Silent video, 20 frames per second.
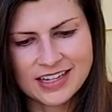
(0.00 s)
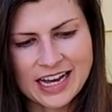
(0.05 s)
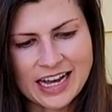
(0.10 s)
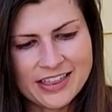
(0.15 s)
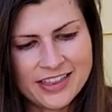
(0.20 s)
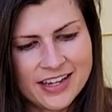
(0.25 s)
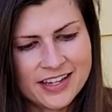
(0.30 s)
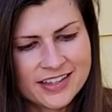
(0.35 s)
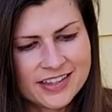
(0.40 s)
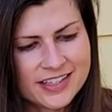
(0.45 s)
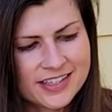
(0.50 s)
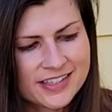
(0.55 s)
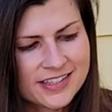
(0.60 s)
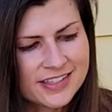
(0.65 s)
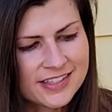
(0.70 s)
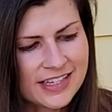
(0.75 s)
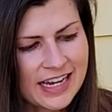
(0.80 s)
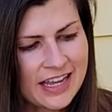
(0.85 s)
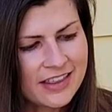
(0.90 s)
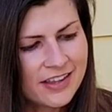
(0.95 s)
I think this
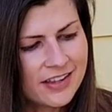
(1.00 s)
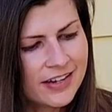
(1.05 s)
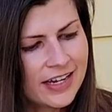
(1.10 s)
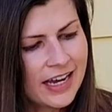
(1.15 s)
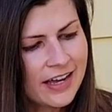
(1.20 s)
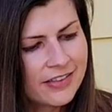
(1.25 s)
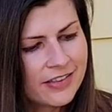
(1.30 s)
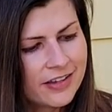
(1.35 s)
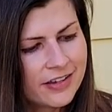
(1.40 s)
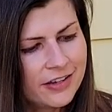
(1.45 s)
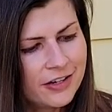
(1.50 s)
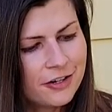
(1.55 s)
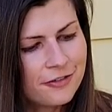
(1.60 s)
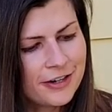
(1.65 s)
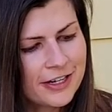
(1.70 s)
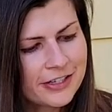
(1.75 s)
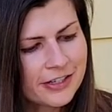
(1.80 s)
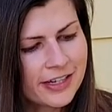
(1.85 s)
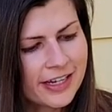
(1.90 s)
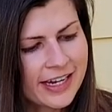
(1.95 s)
is. I, yeah, the gyro
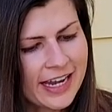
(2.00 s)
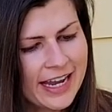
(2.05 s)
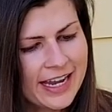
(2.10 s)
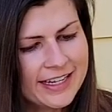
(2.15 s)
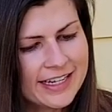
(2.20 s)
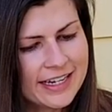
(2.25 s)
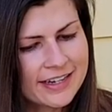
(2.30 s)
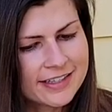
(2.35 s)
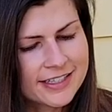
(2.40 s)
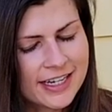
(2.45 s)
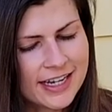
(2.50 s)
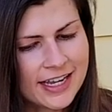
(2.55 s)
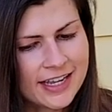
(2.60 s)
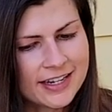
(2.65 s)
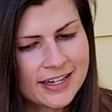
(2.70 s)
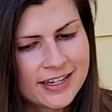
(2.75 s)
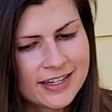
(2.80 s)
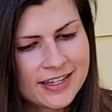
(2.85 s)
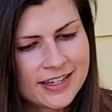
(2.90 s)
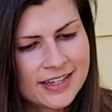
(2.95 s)
fries are like eight out of
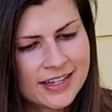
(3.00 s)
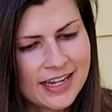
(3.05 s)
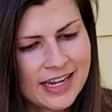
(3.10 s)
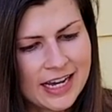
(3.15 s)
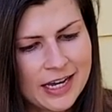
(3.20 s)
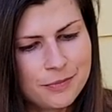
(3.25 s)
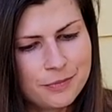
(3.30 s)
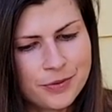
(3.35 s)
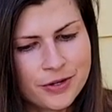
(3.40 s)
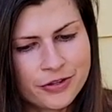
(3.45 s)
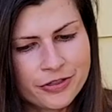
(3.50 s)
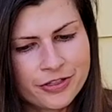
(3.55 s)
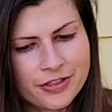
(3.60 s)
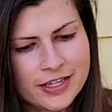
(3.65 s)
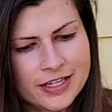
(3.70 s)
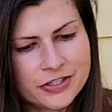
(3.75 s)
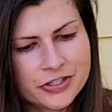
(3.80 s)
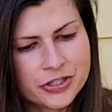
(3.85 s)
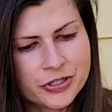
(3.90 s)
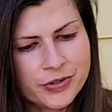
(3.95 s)
ten, and both
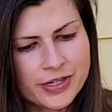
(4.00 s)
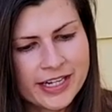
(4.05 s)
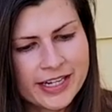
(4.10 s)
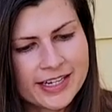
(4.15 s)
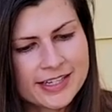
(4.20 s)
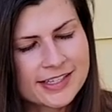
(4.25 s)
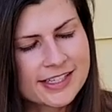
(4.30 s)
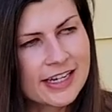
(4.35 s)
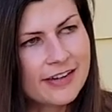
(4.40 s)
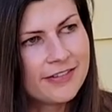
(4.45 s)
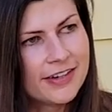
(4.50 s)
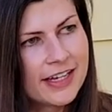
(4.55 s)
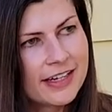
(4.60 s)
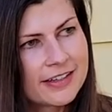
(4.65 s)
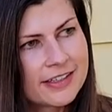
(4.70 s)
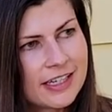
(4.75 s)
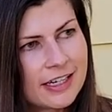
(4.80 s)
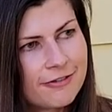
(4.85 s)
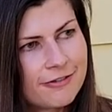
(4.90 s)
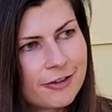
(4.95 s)
these two are like a seven out
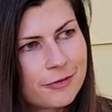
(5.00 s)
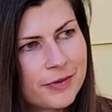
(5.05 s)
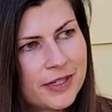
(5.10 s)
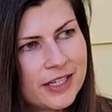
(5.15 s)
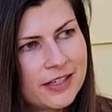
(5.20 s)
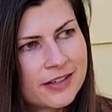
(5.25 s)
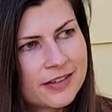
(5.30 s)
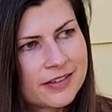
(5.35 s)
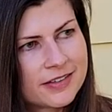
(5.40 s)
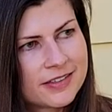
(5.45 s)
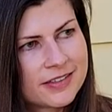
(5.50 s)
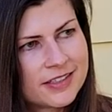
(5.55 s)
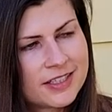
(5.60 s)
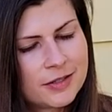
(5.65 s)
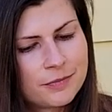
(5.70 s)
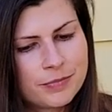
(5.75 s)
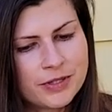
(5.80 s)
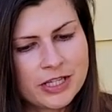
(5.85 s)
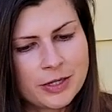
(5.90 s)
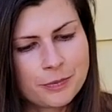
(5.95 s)
of ten for me.
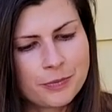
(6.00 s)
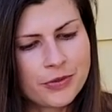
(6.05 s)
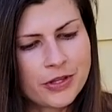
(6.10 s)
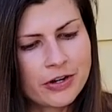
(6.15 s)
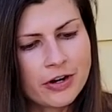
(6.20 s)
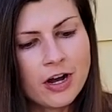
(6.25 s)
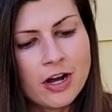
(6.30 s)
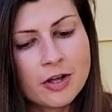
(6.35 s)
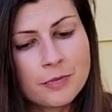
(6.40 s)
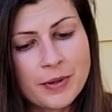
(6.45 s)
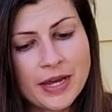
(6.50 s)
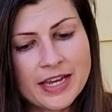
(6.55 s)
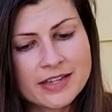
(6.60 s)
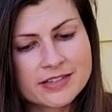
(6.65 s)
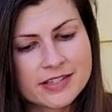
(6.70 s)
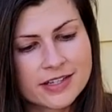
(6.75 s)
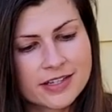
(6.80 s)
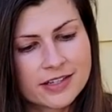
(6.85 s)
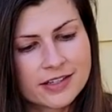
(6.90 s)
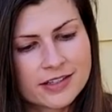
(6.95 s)
But they're, they're all
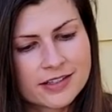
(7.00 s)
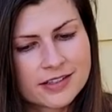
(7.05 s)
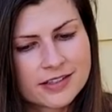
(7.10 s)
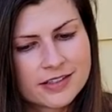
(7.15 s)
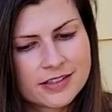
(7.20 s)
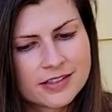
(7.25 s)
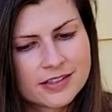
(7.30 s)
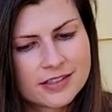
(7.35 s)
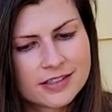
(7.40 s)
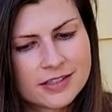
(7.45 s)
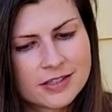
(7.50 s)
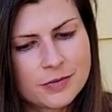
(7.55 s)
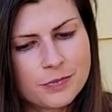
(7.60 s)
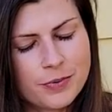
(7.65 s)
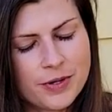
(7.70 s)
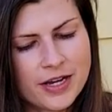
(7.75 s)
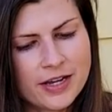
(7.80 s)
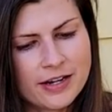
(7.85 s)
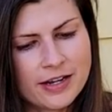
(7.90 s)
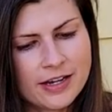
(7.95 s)
amazing.
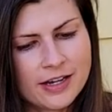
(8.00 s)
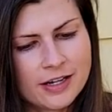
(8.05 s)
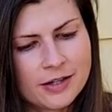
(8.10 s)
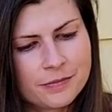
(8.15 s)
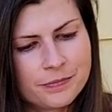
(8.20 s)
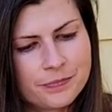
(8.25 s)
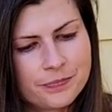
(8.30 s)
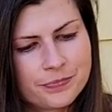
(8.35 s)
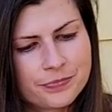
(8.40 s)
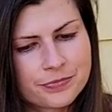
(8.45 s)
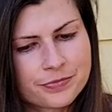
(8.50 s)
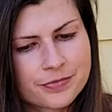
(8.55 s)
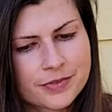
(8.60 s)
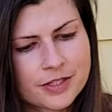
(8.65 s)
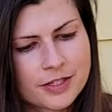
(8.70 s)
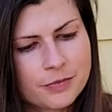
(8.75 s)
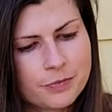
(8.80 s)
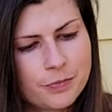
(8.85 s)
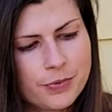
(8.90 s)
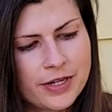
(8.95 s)
But um,
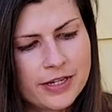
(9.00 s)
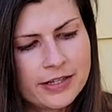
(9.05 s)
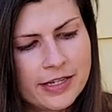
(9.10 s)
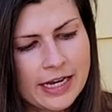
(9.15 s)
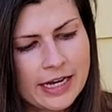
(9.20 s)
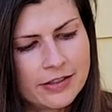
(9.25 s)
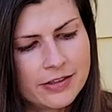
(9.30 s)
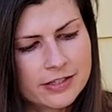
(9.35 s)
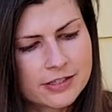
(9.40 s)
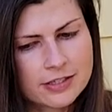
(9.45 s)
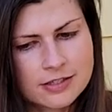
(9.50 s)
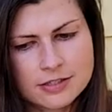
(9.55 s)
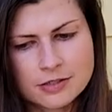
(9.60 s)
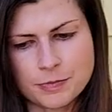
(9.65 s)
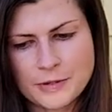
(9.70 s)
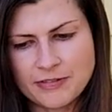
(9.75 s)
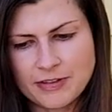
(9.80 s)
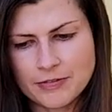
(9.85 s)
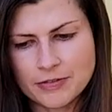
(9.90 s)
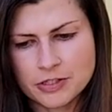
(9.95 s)
but yeah, this is
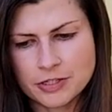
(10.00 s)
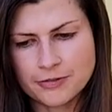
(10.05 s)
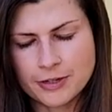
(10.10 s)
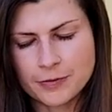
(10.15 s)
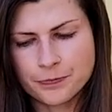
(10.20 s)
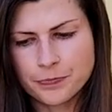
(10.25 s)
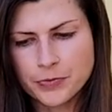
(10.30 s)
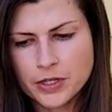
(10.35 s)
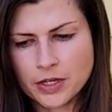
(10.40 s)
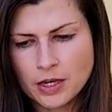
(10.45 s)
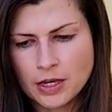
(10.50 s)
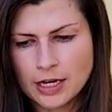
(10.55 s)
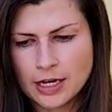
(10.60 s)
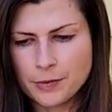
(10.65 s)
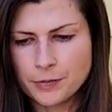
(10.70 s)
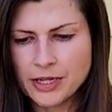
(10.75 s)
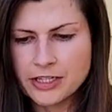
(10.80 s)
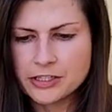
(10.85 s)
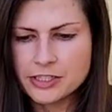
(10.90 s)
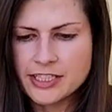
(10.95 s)
my favorite so far. Um,
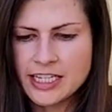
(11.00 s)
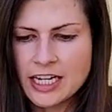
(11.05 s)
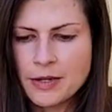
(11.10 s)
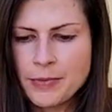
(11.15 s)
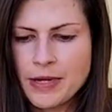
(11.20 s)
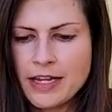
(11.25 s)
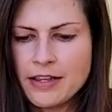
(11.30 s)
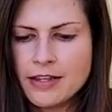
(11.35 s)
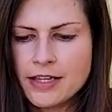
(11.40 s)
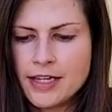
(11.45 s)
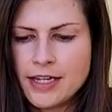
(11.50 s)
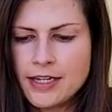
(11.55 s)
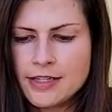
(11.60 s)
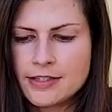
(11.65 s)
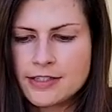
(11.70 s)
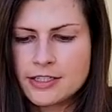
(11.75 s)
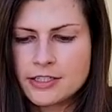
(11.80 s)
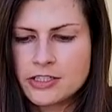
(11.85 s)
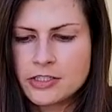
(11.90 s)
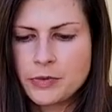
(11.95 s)
let's just take it by the kids
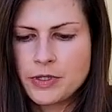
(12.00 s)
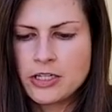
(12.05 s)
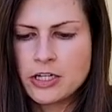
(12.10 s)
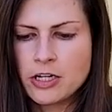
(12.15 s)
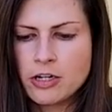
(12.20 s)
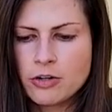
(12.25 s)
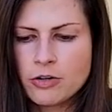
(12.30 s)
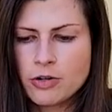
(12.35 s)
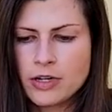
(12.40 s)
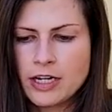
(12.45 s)
just so we know.